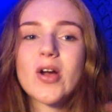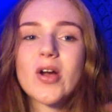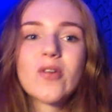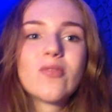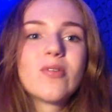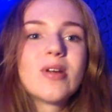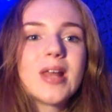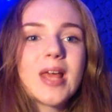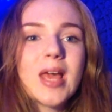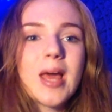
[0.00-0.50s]
a
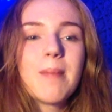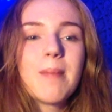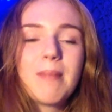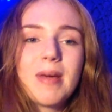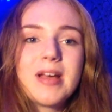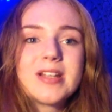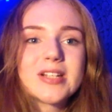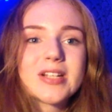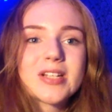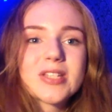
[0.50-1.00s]
really
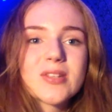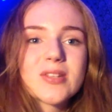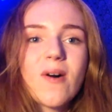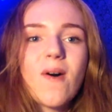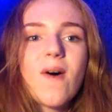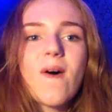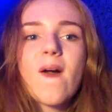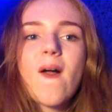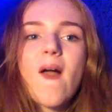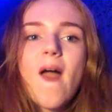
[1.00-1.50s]
amazing
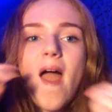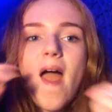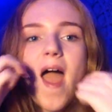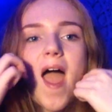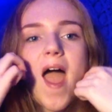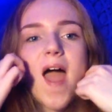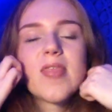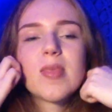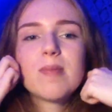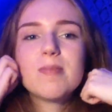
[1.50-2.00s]
song.
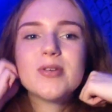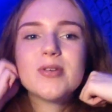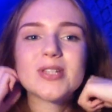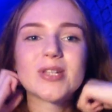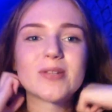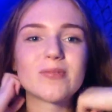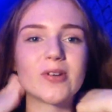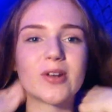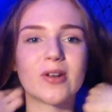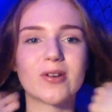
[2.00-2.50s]
And the
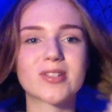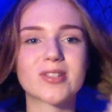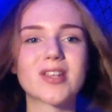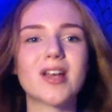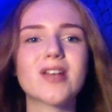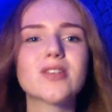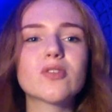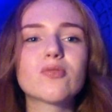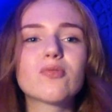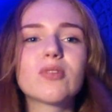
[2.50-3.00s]
music video, it
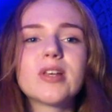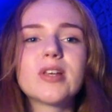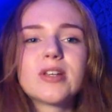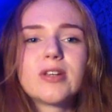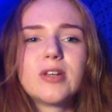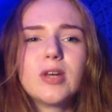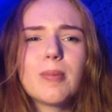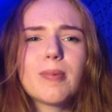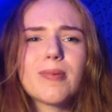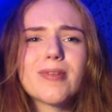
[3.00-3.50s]
starts off really
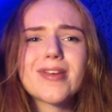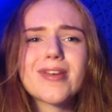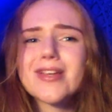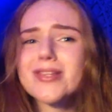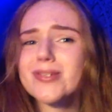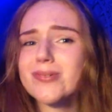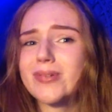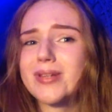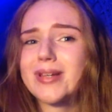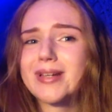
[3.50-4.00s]
cute, but then
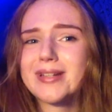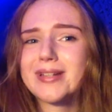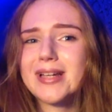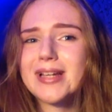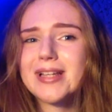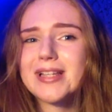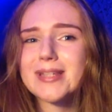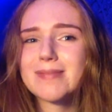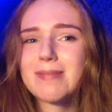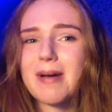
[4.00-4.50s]
gets really
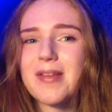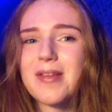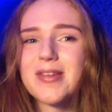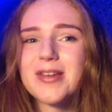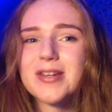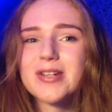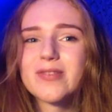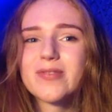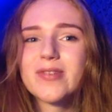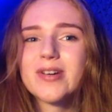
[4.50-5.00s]
tense by the
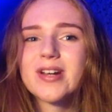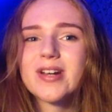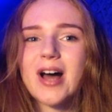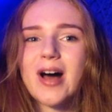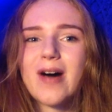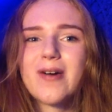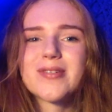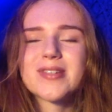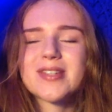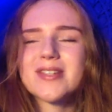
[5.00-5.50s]
end of it.
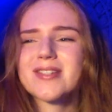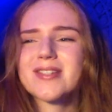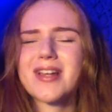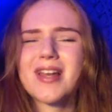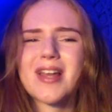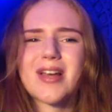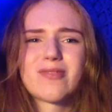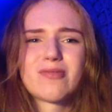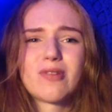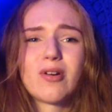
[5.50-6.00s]
I was
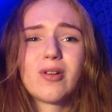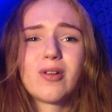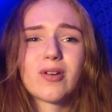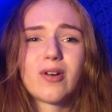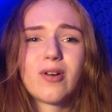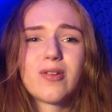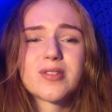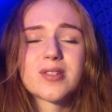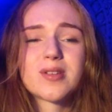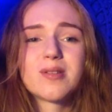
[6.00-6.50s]
kind of like a roller
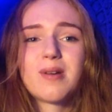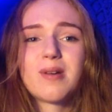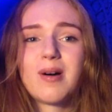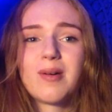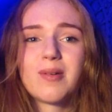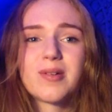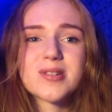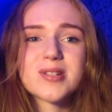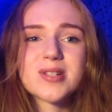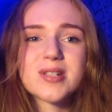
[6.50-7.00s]
coaster
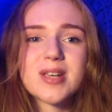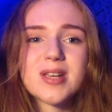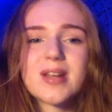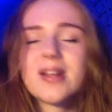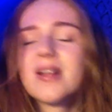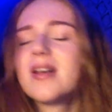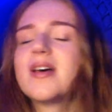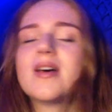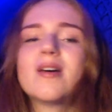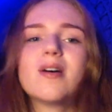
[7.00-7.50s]
while watching it.
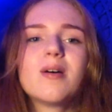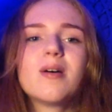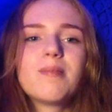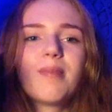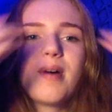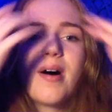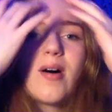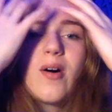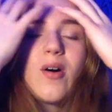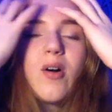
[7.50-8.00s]

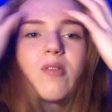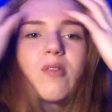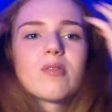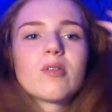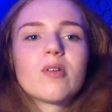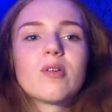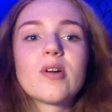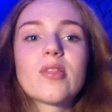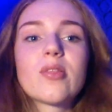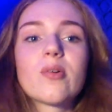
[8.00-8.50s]
But
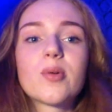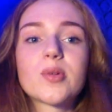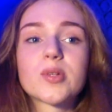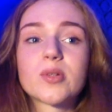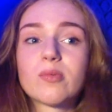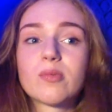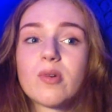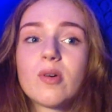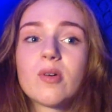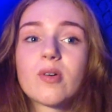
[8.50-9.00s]
overall, I thought it was
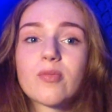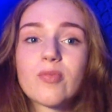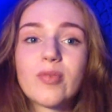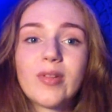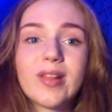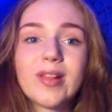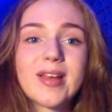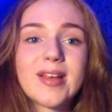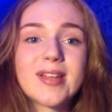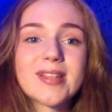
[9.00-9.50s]
a real good
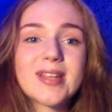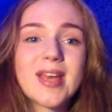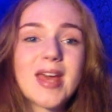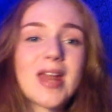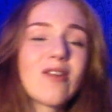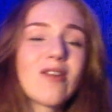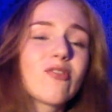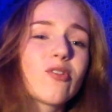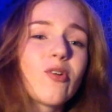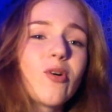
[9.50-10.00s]
release.
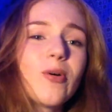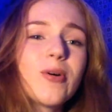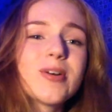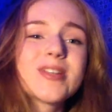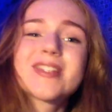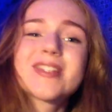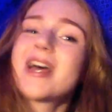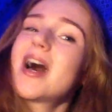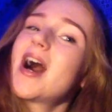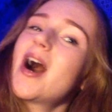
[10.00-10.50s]
And of
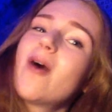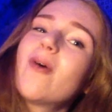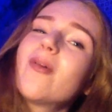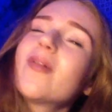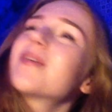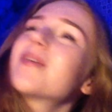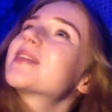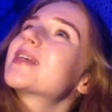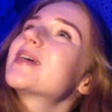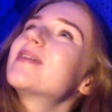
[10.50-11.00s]
course, how
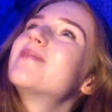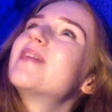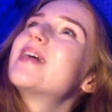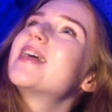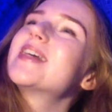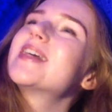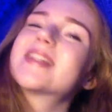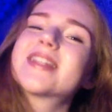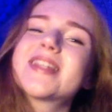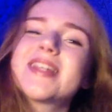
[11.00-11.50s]

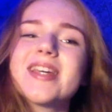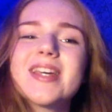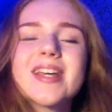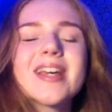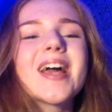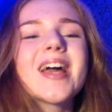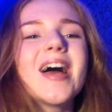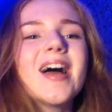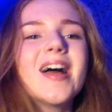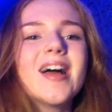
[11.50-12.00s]
amazing.